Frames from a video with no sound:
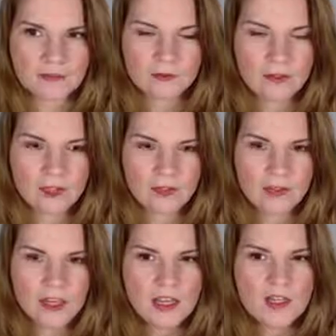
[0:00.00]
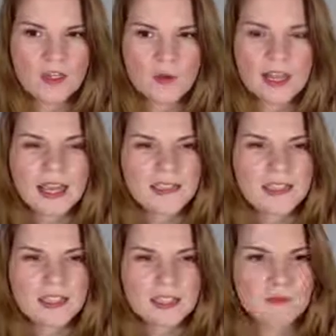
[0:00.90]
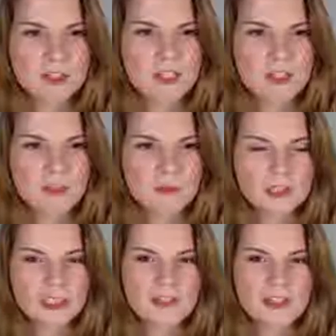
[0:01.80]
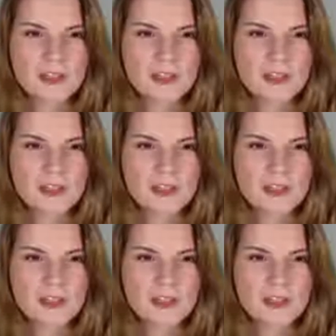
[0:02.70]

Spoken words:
Okay. So again, this speaks to your beliefs.